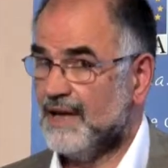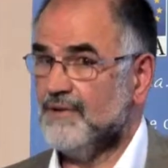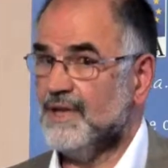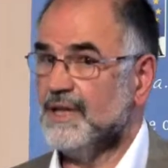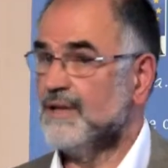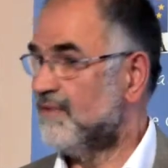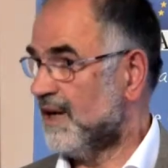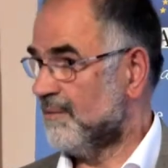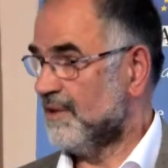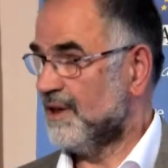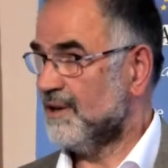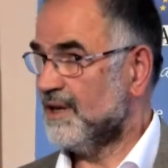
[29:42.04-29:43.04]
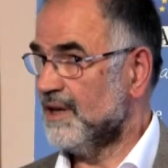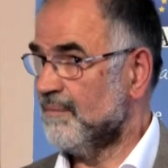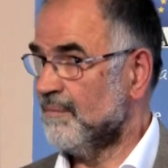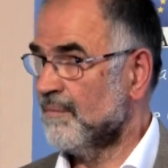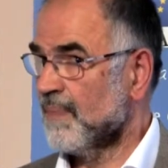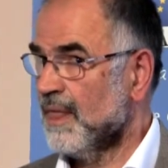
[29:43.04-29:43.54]
agri-environment scheme?
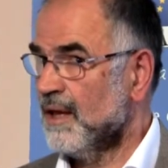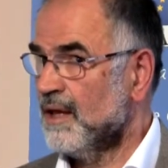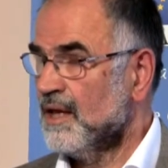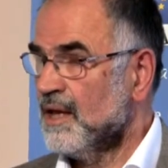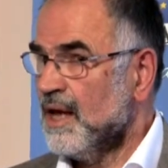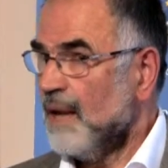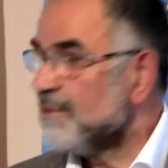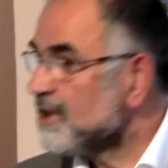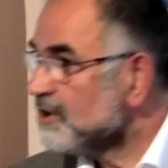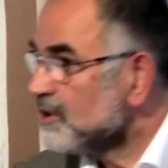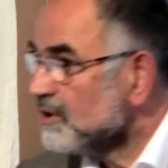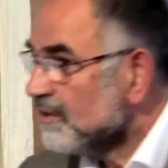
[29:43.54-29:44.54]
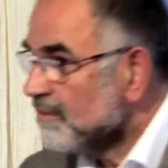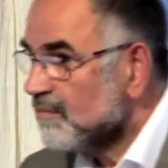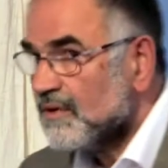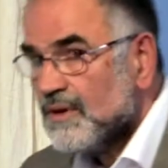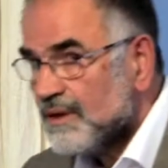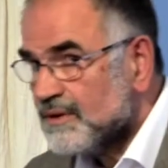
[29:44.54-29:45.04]
I mean,
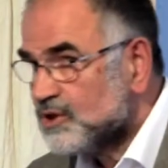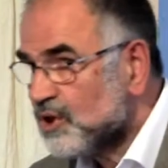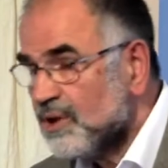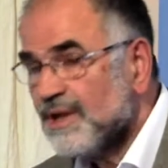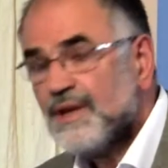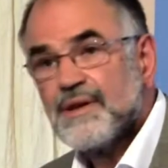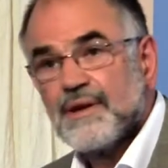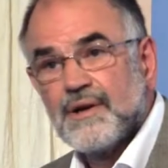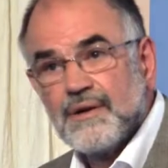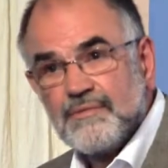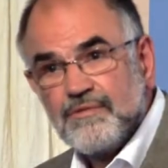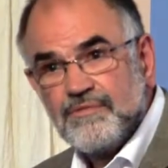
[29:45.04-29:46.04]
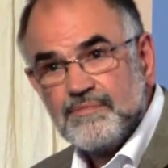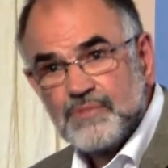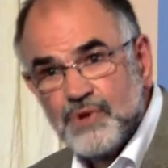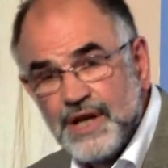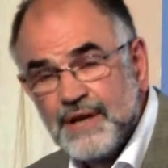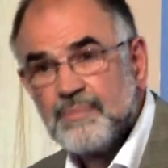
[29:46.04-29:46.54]
surely these are
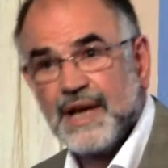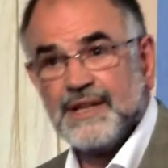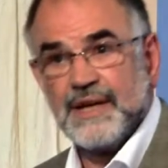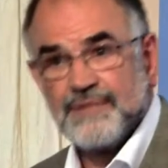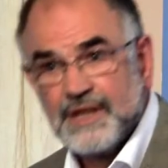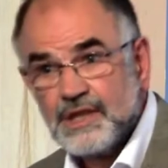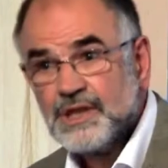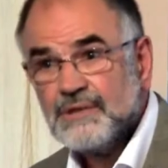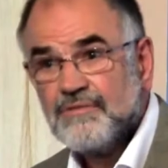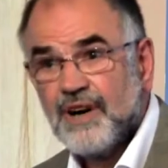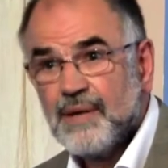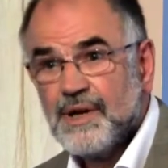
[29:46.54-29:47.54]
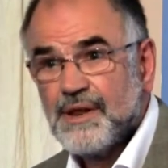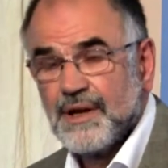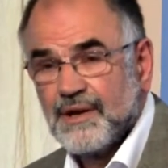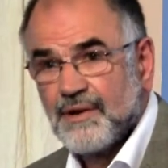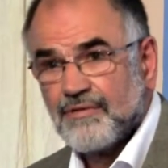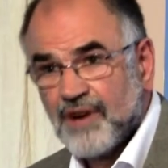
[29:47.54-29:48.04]
green by definition farmers.
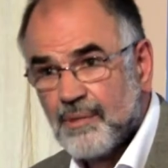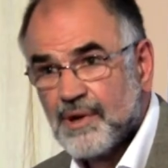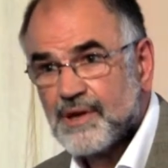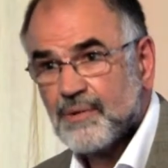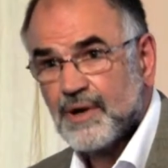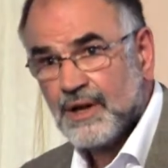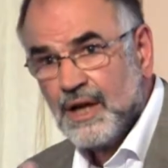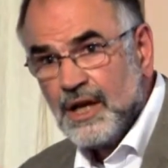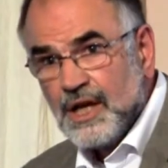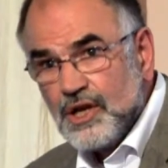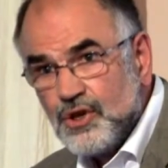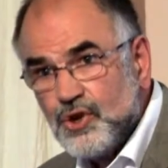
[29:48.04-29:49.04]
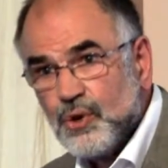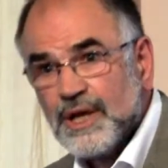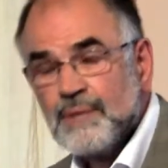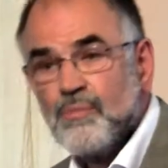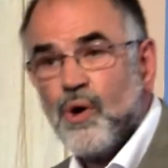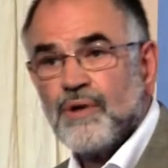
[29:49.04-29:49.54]
They're farmers who are
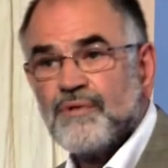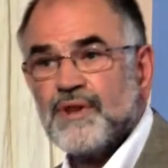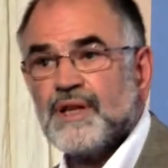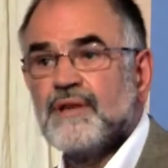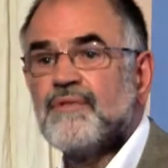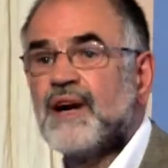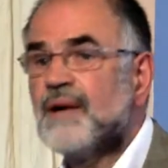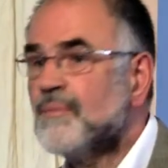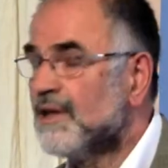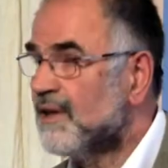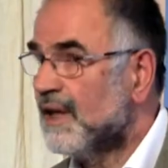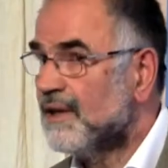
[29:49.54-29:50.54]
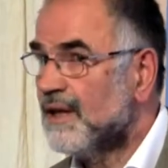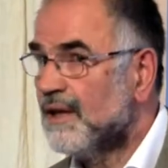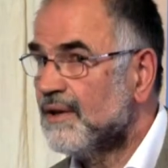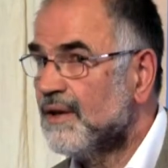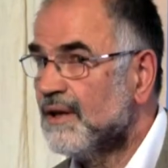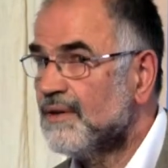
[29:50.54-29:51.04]
doing more for the environment
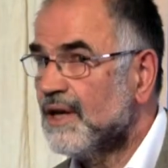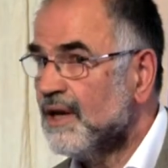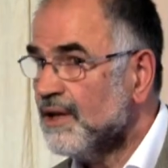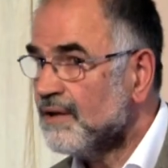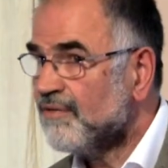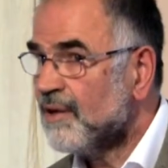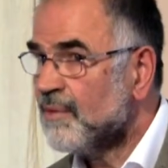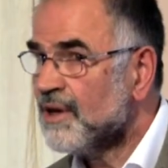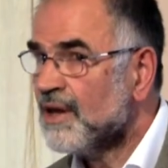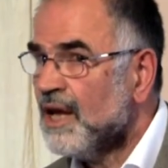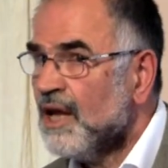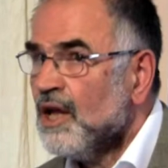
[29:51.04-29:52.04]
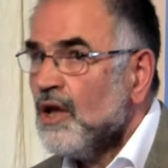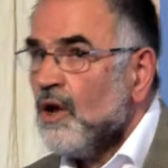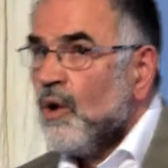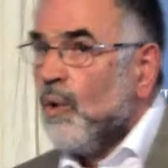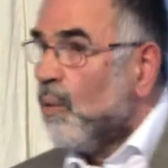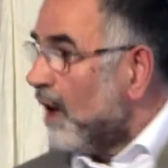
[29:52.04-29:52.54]
than other farmers,
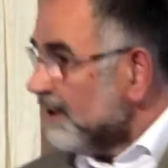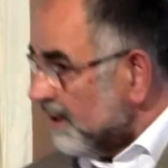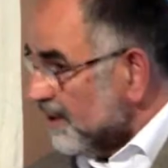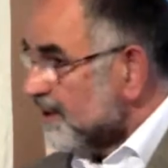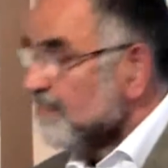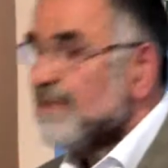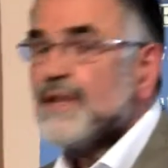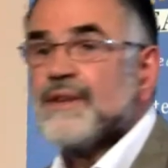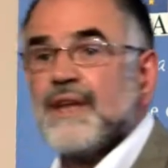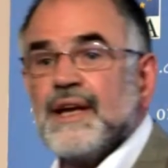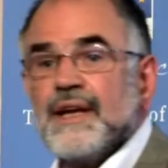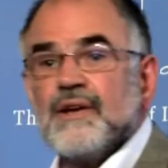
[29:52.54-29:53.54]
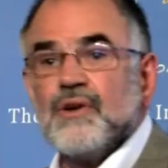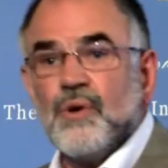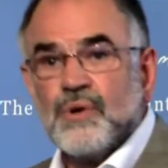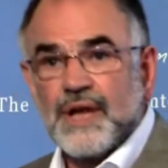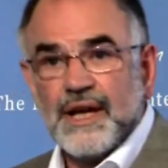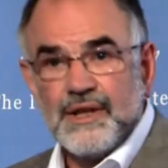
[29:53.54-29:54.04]
why not simply say,
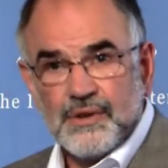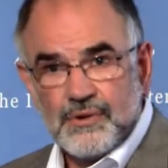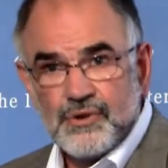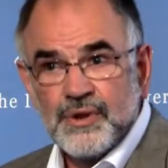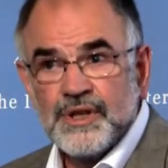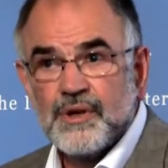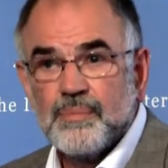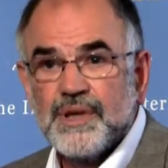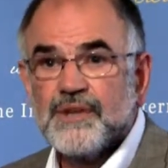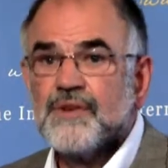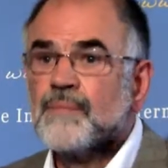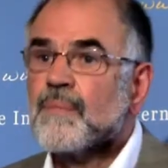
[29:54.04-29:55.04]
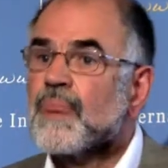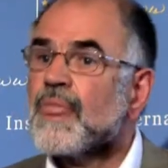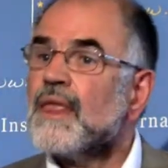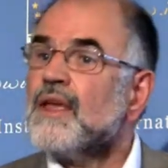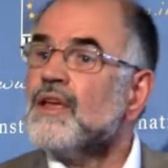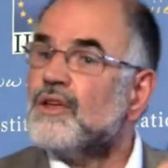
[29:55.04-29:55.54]
okay, you're doing your bit,
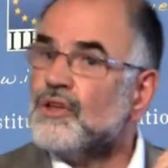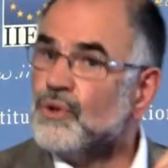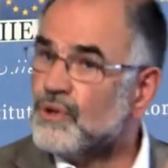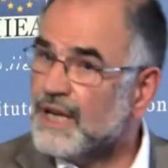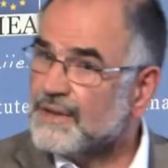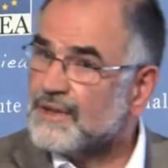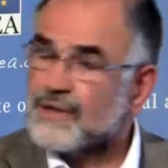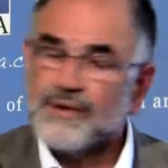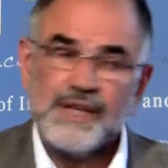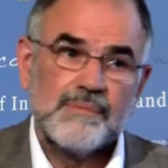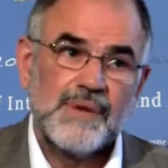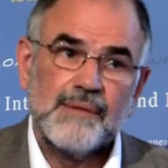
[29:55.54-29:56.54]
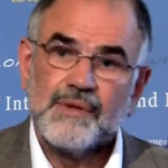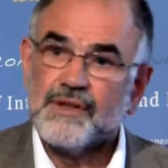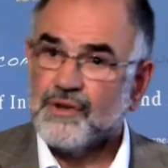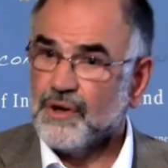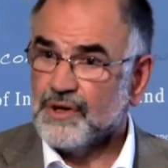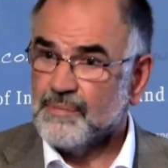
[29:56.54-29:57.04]
you'll get the green
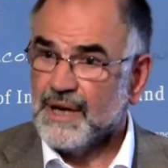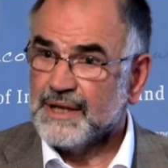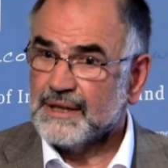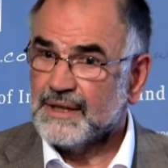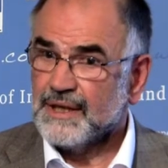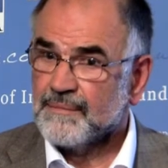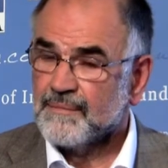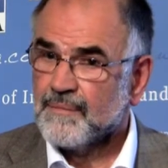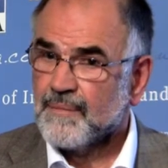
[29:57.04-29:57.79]
payment automatically?